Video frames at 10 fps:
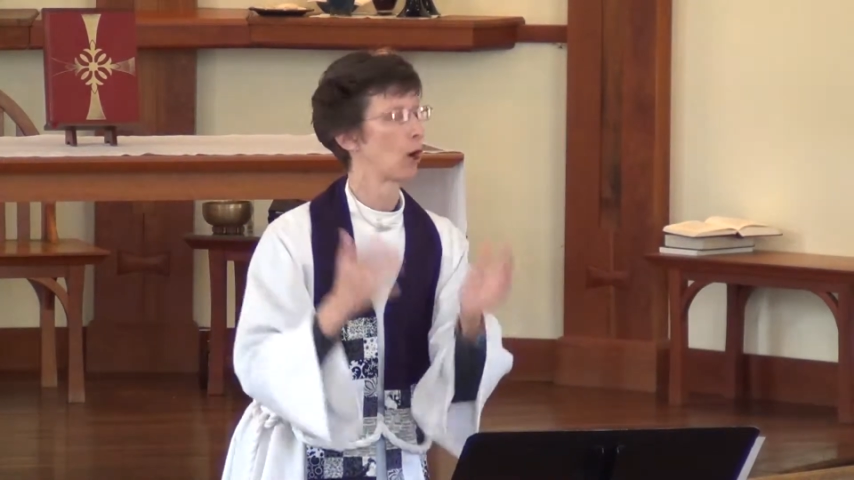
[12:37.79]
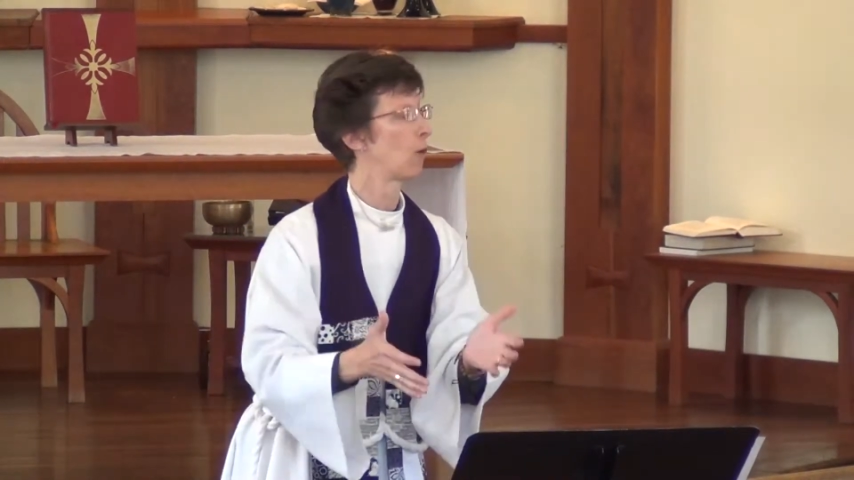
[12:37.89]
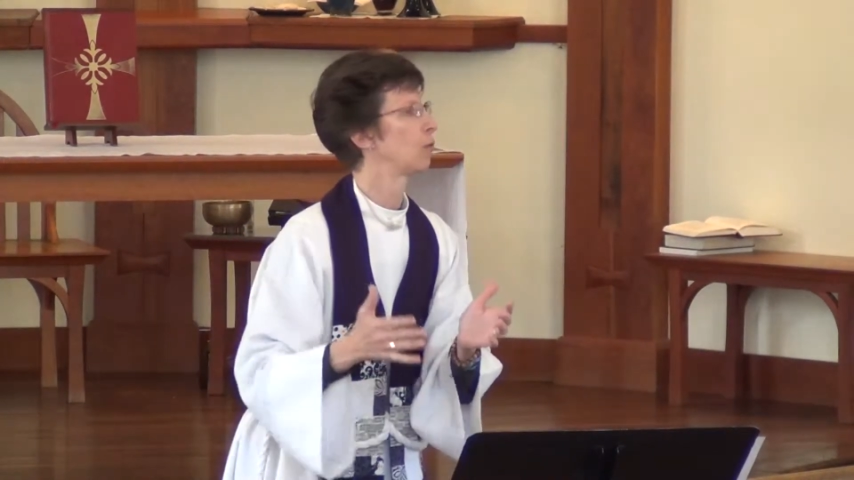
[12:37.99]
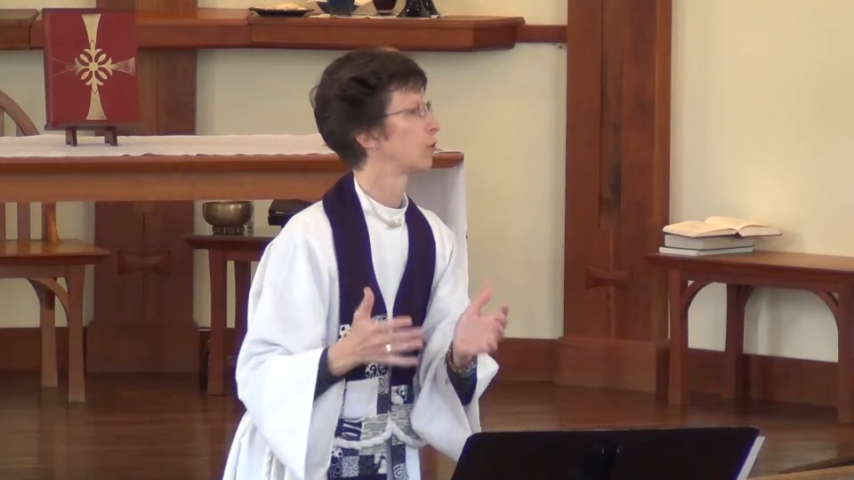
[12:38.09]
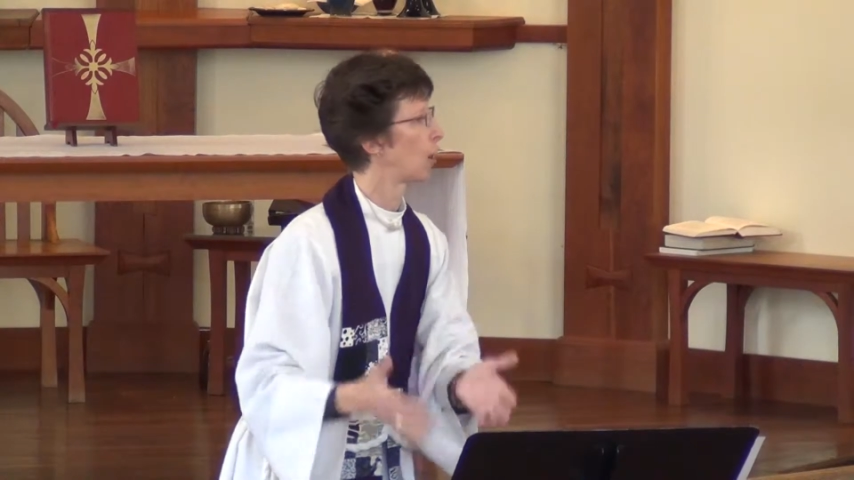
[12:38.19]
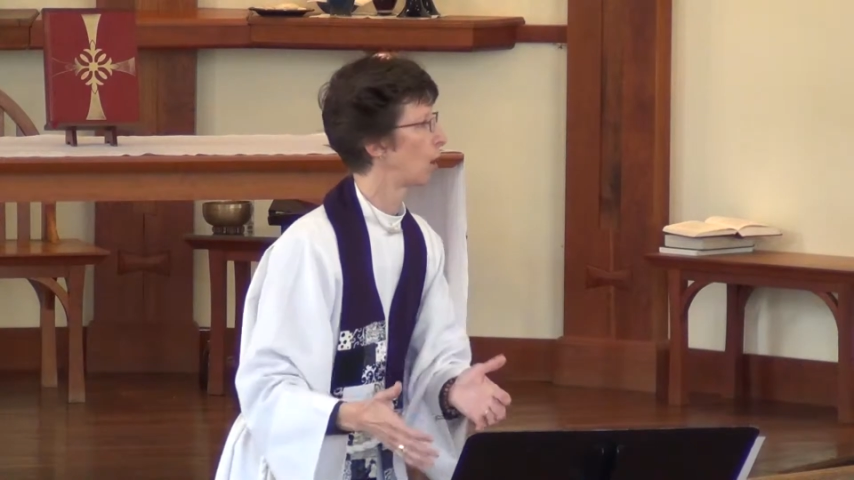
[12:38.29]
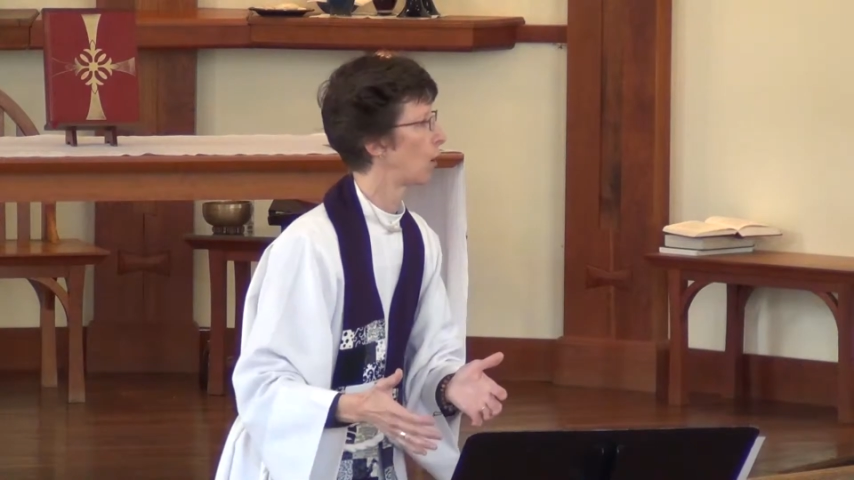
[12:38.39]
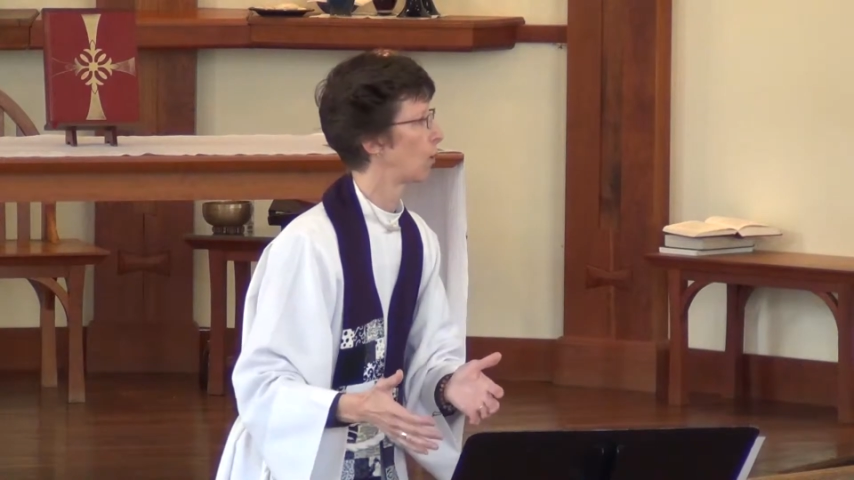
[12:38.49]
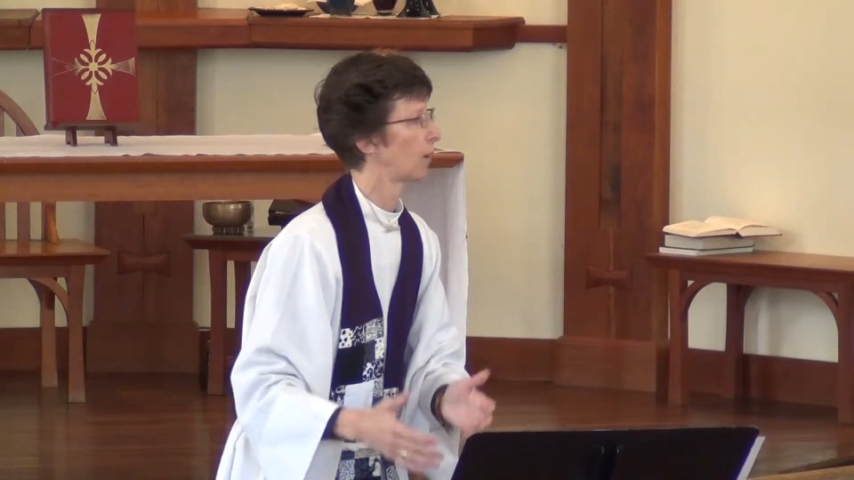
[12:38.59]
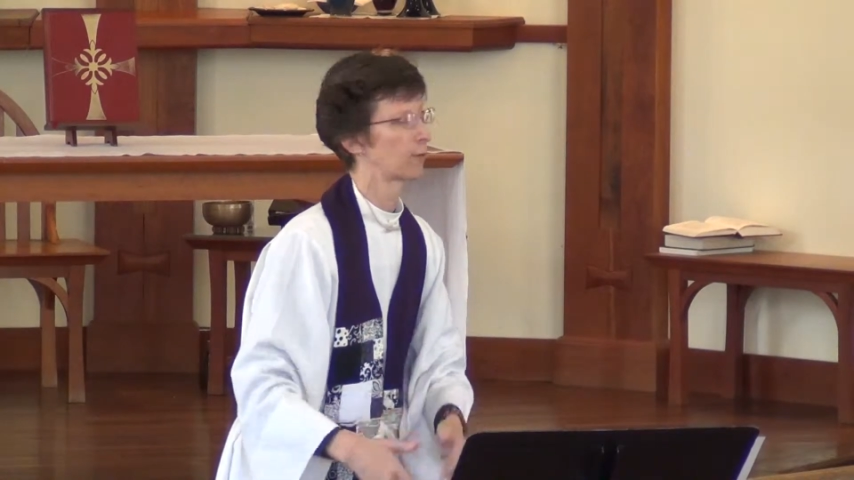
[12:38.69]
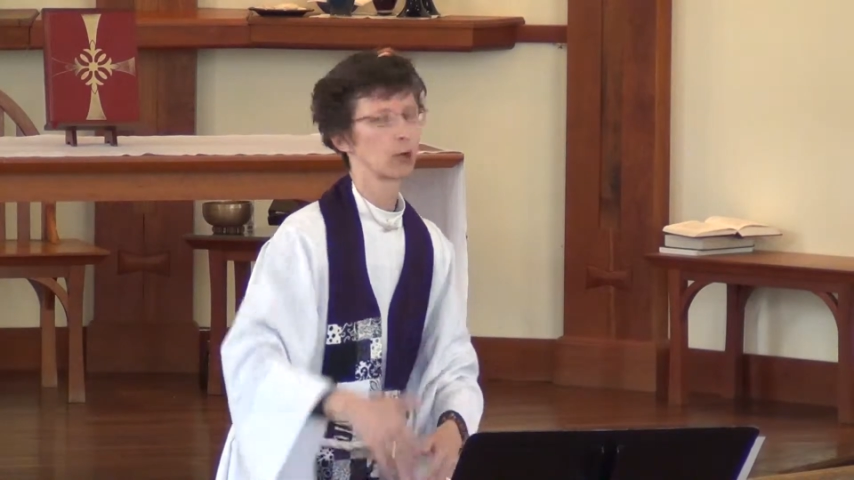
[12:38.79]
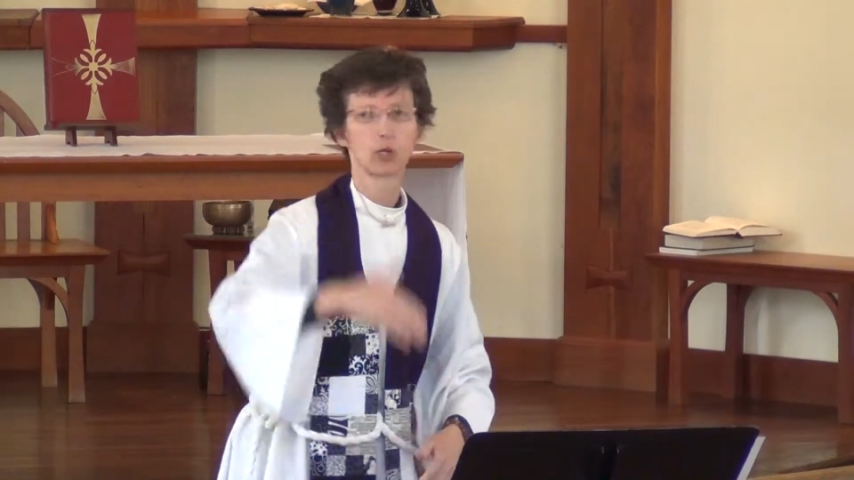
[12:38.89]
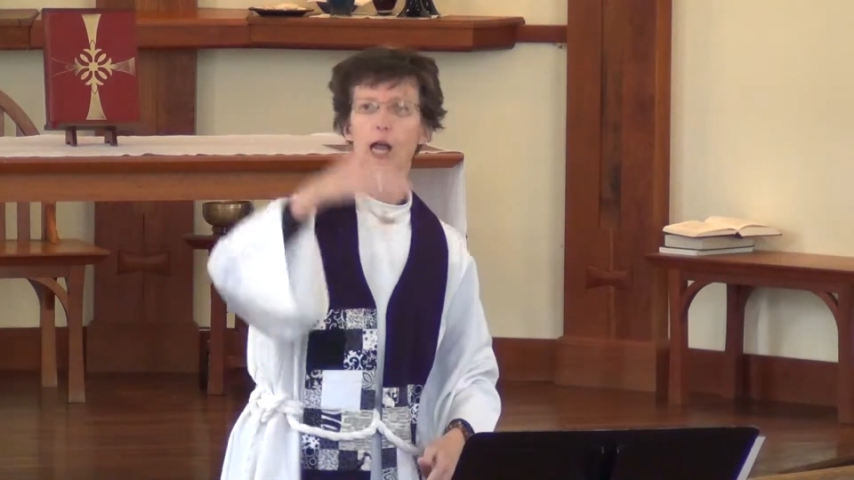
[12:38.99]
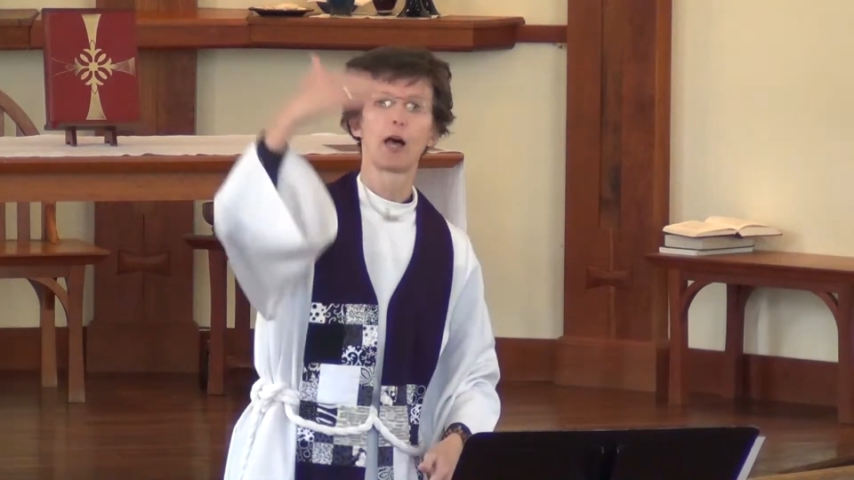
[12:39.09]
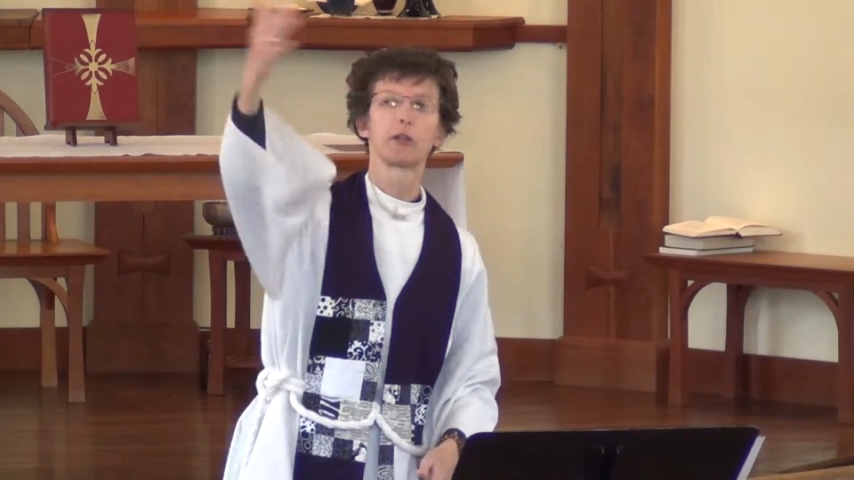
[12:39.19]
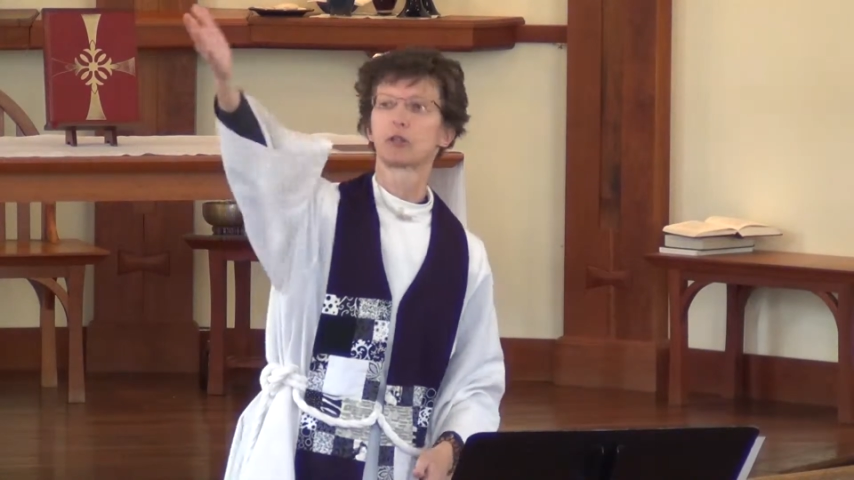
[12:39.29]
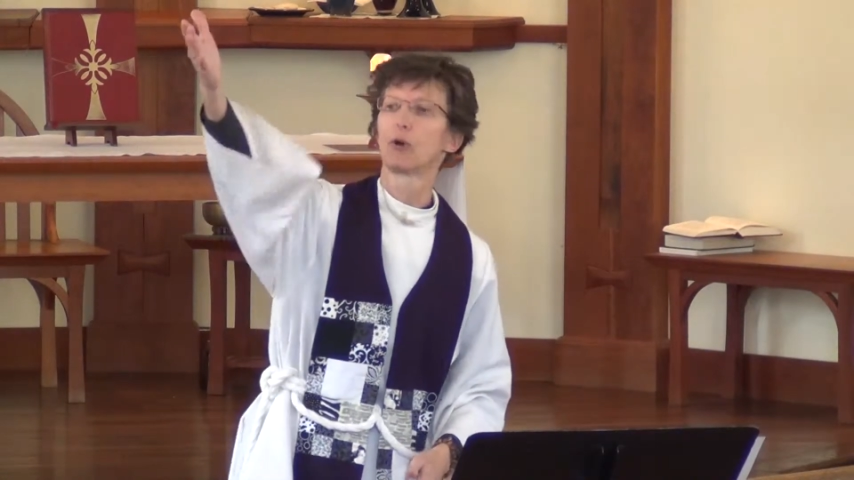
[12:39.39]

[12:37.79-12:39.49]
don't know if your child is